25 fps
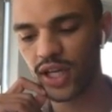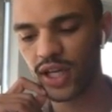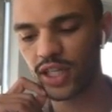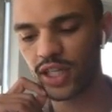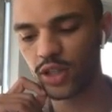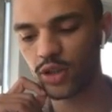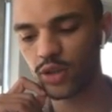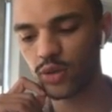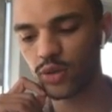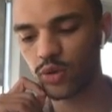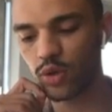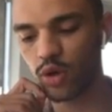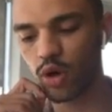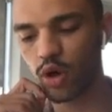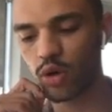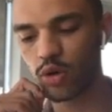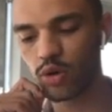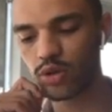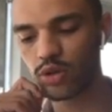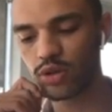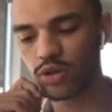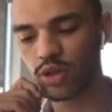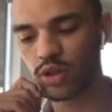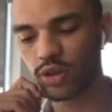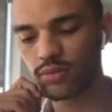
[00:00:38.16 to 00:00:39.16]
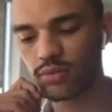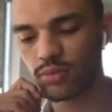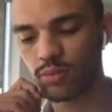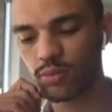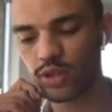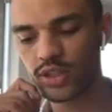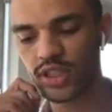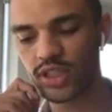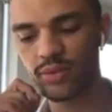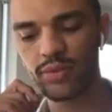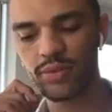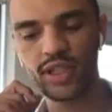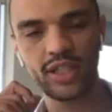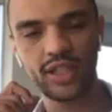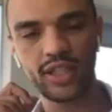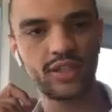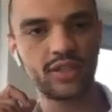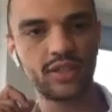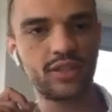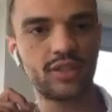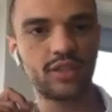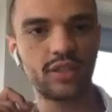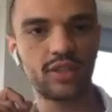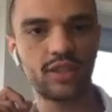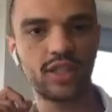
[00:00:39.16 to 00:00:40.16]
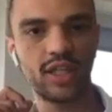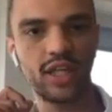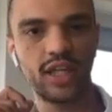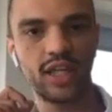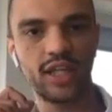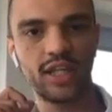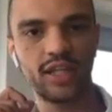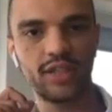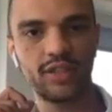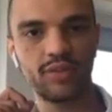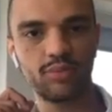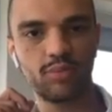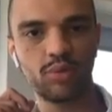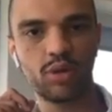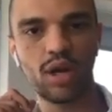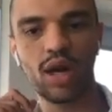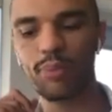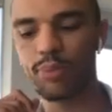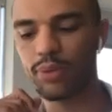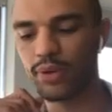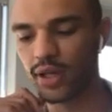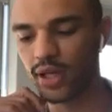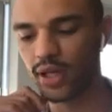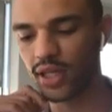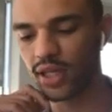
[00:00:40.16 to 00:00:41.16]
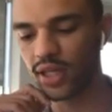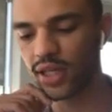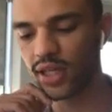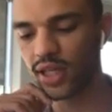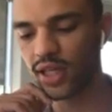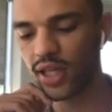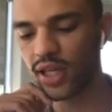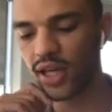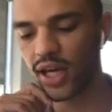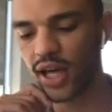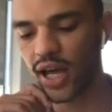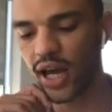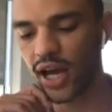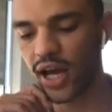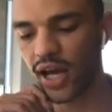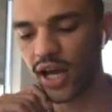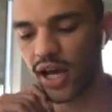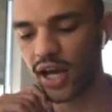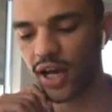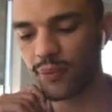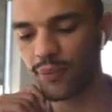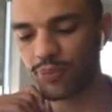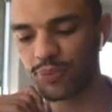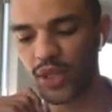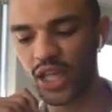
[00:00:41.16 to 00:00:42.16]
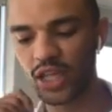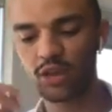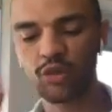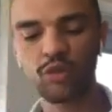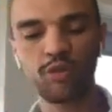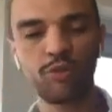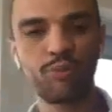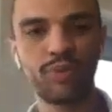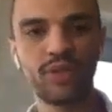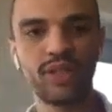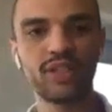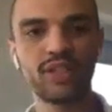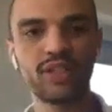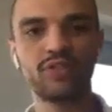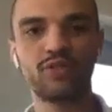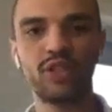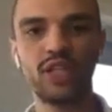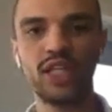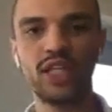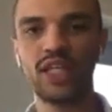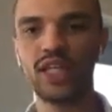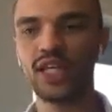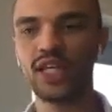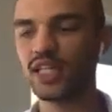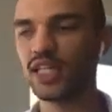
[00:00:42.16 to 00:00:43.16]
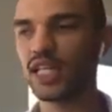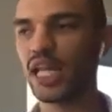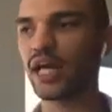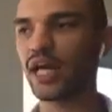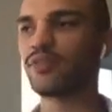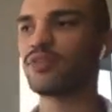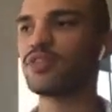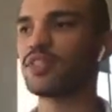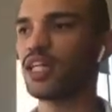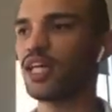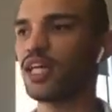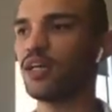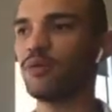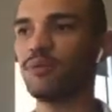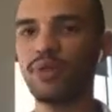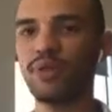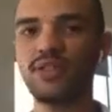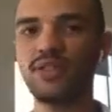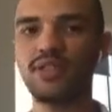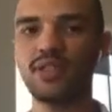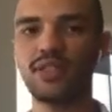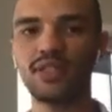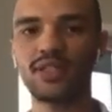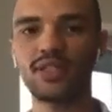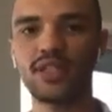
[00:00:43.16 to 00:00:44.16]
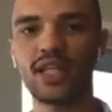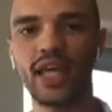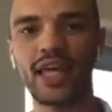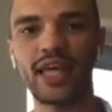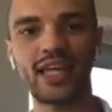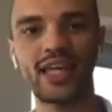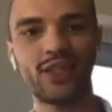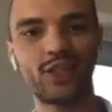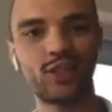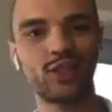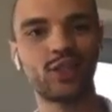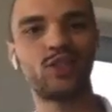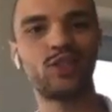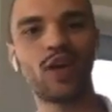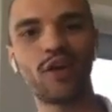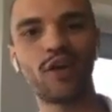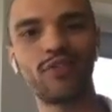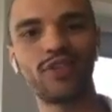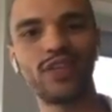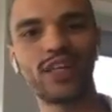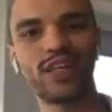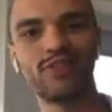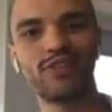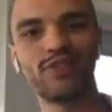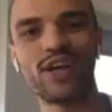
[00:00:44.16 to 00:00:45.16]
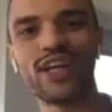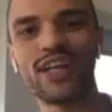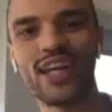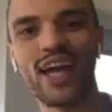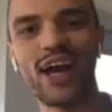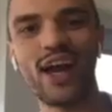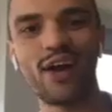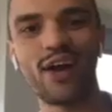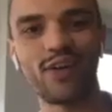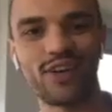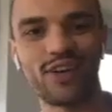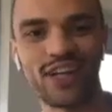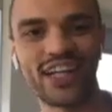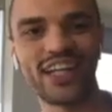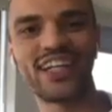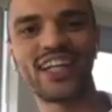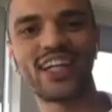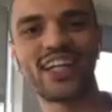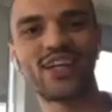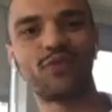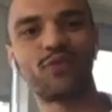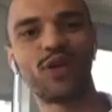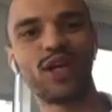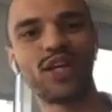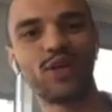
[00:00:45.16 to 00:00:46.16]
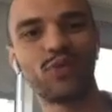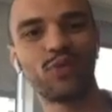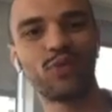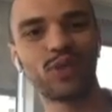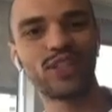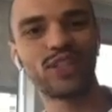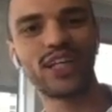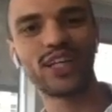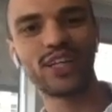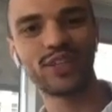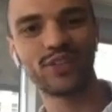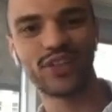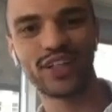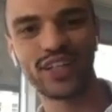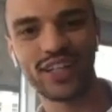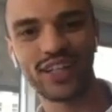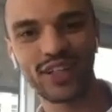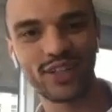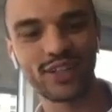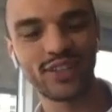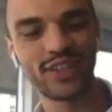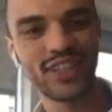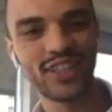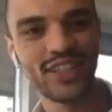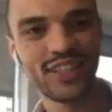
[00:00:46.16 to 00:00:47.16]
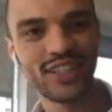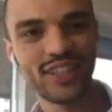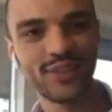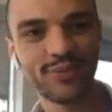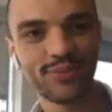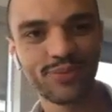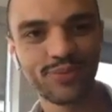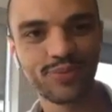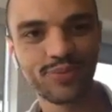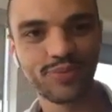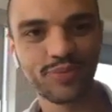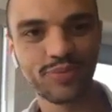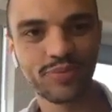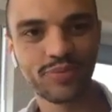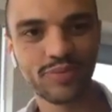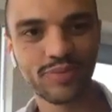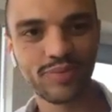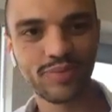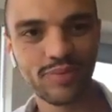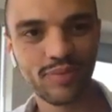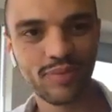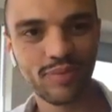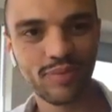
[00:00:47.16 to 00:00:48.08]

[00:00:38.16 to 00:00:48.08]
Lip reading: You own multi-millions in property, and you've built really a lifestyle business. Like you're traveling right now, right? Like where in the world are you right now?